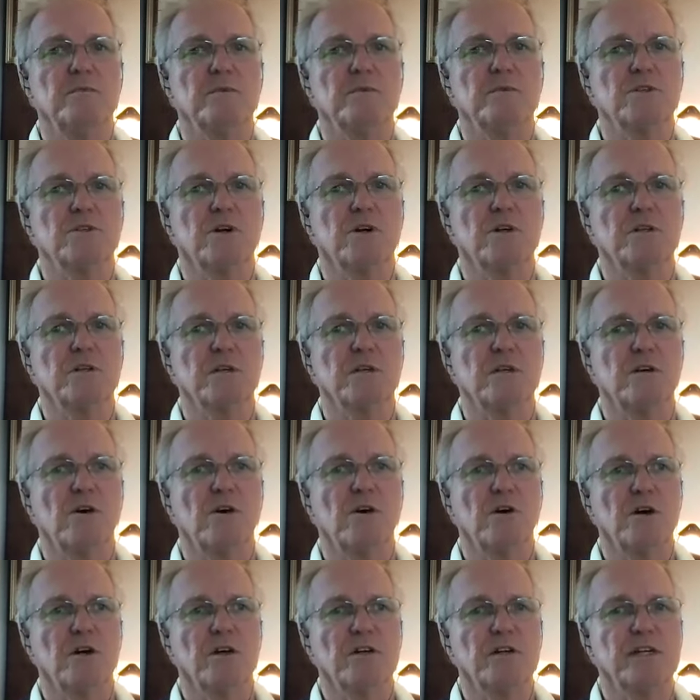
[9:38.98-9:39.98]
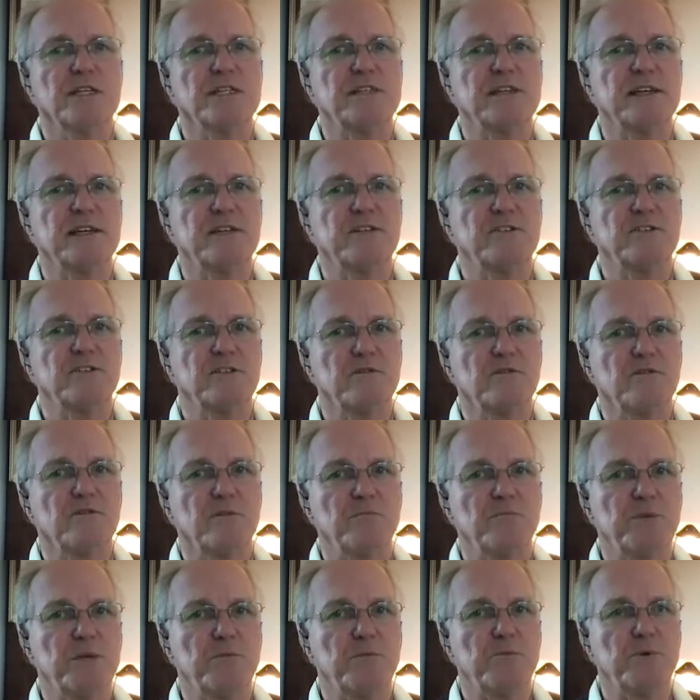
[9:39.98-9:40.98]
start to garner attention
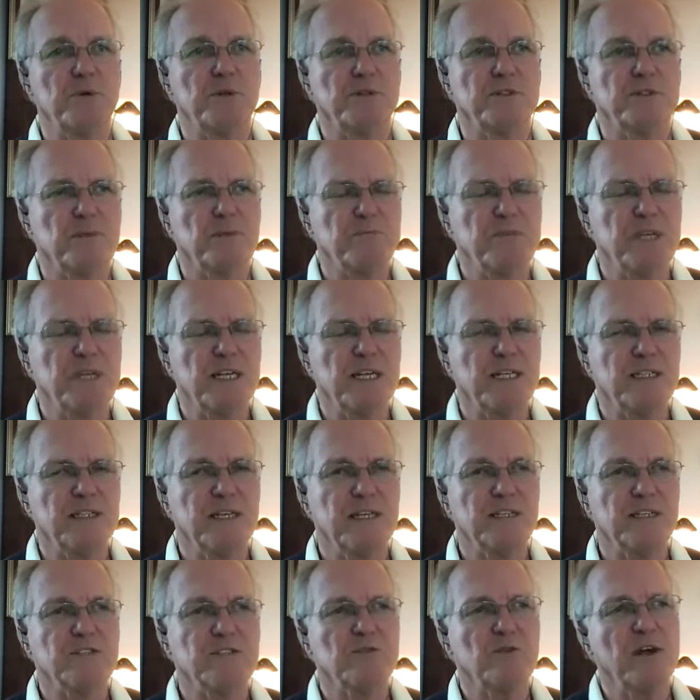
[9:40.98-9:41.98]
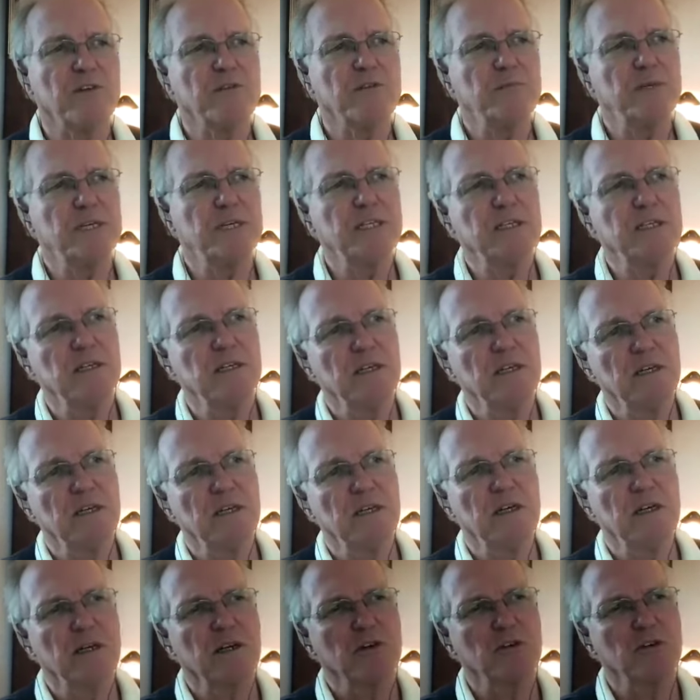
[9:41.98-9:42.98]
from people, something like that. So everybody
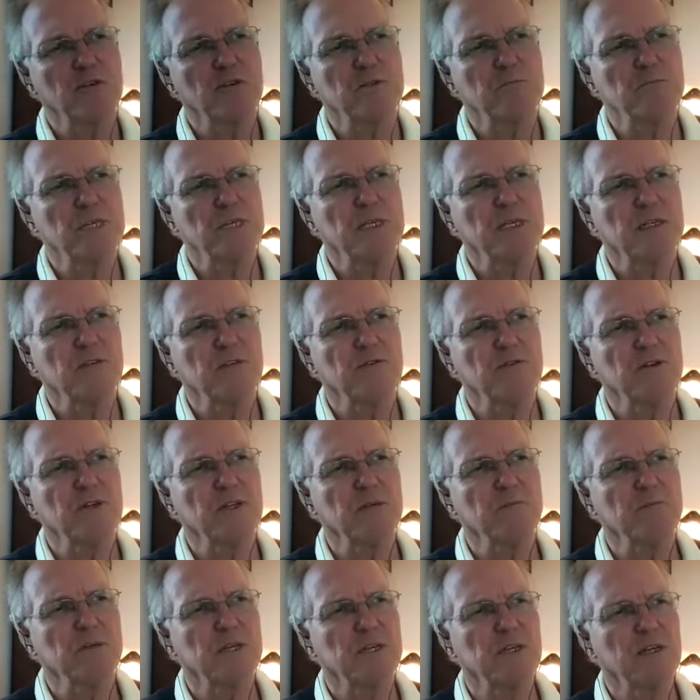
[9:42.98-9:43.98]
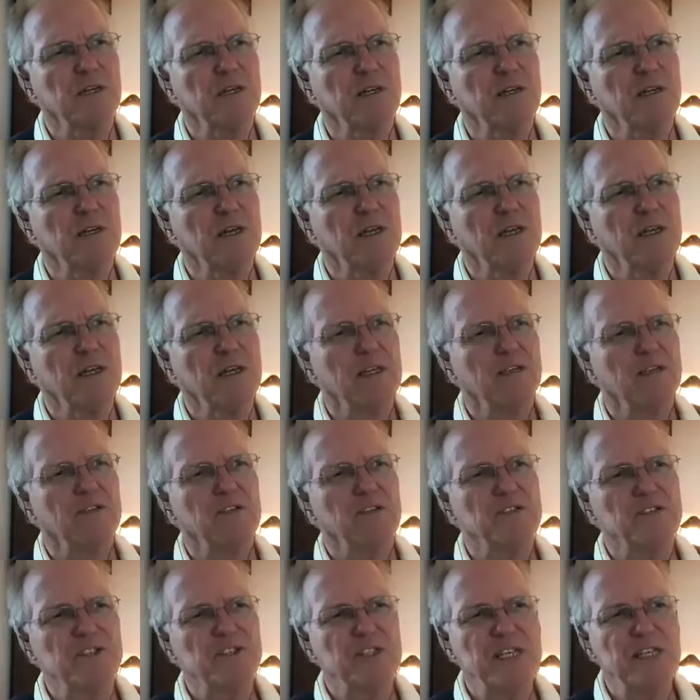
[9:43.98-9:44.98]
goes about it differently, but
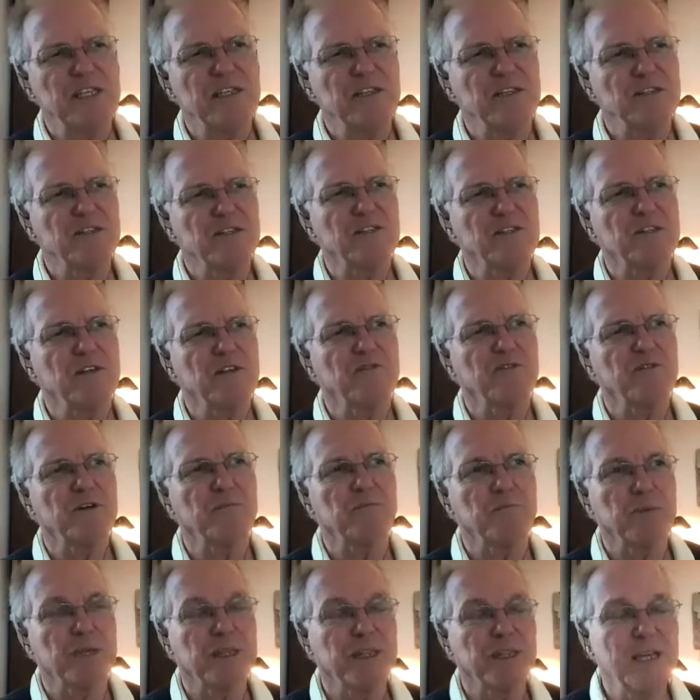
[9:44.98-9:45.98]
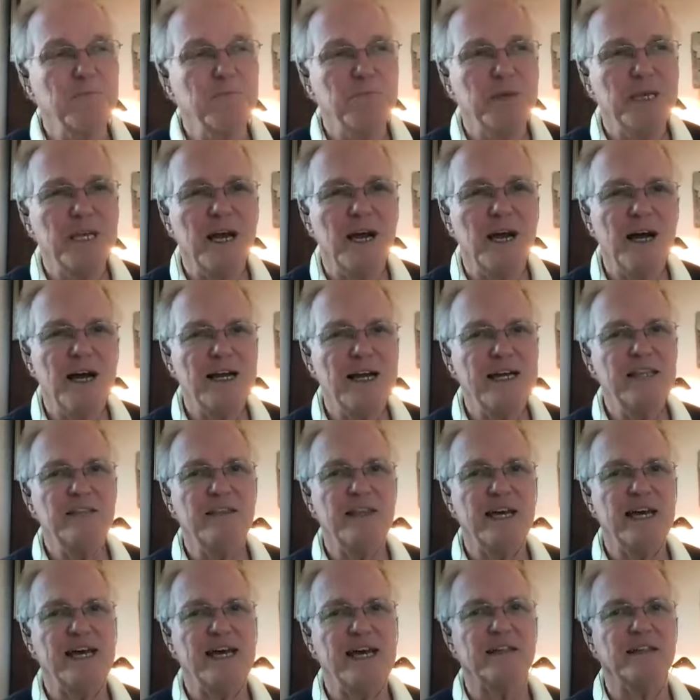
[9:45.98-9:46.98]
to see this is different. But then
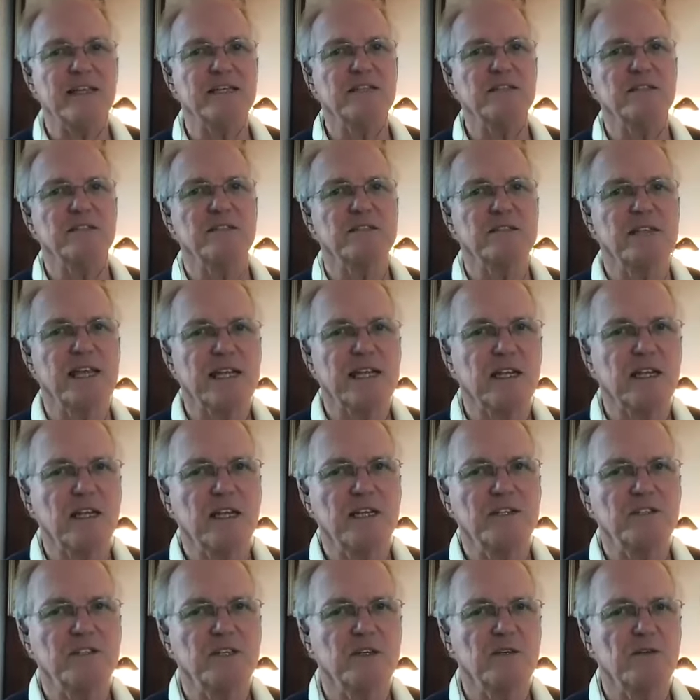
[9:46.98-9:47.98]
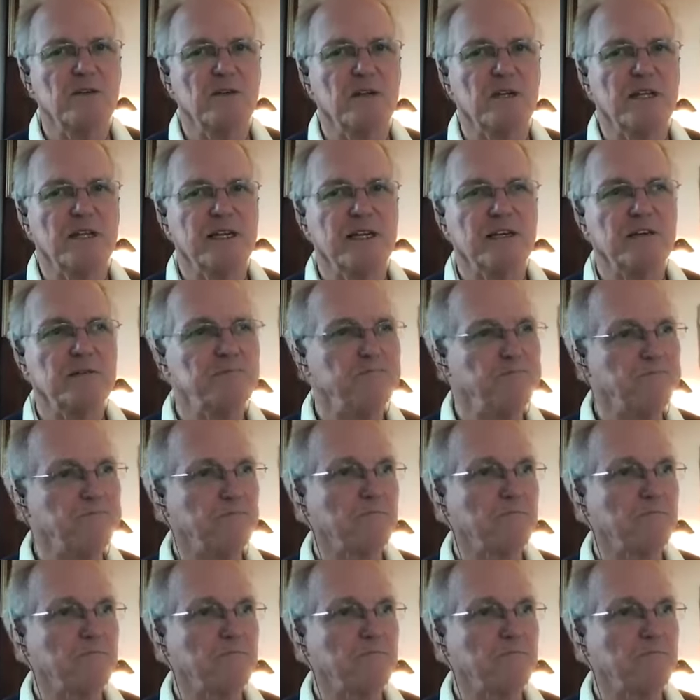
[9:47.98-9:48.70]
behind that, that's the psychological layer.